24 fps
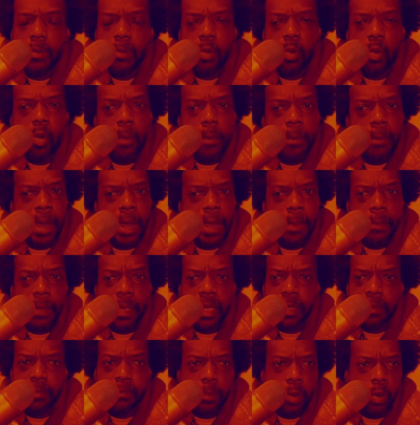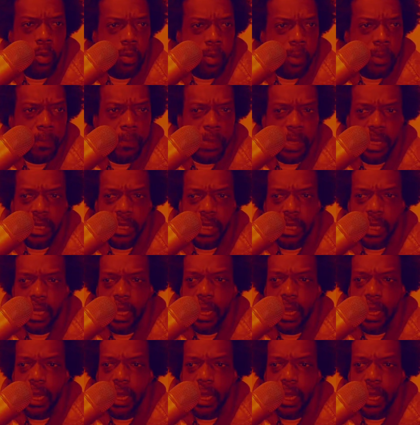Mook might is Mook busy.